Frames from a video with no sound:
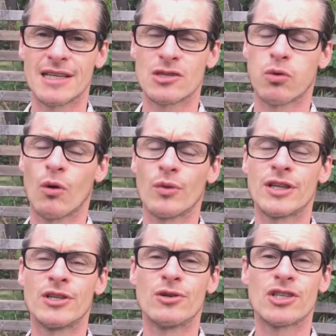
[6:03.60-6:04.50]
is what we
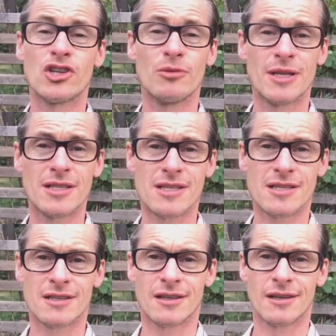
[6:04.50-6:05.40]
do as
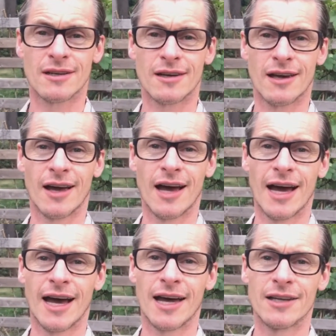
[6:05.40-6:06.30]
humans.
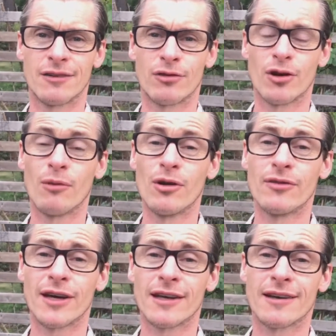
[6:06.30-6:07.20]
And if we're not
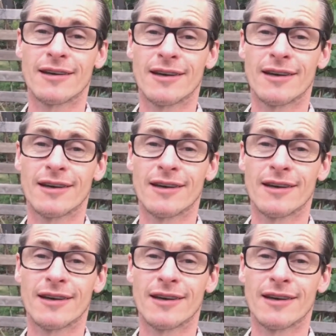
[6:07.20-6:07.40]
moving,